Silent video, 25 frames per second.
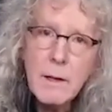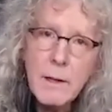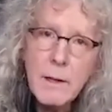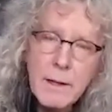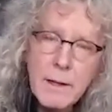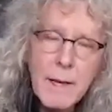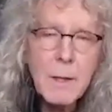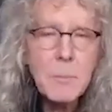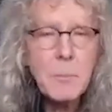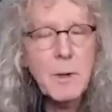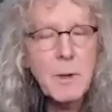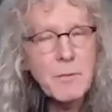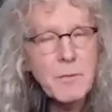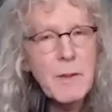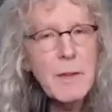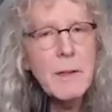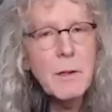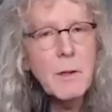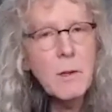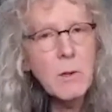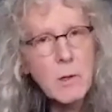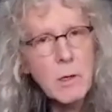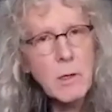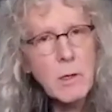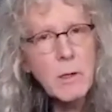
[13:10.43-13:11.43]
I got my
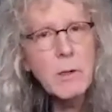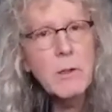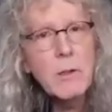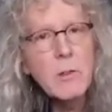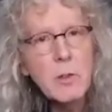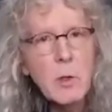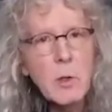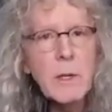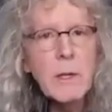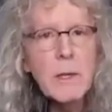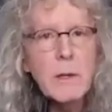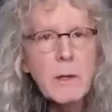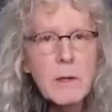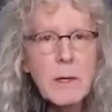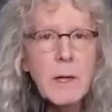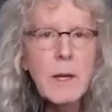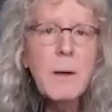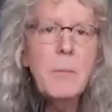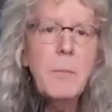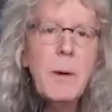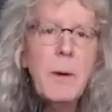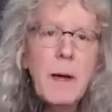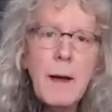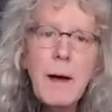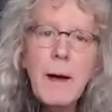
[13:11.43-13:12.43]
finger on the trigger, got
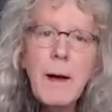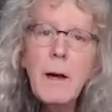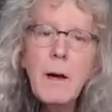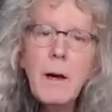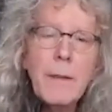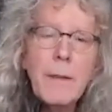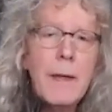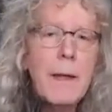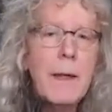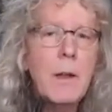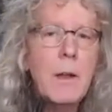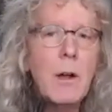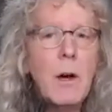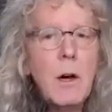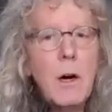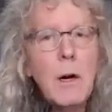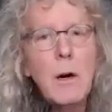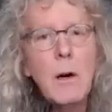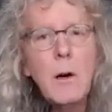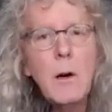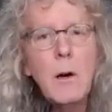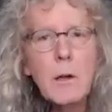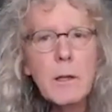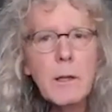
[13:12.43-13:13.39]
my eye on that hog,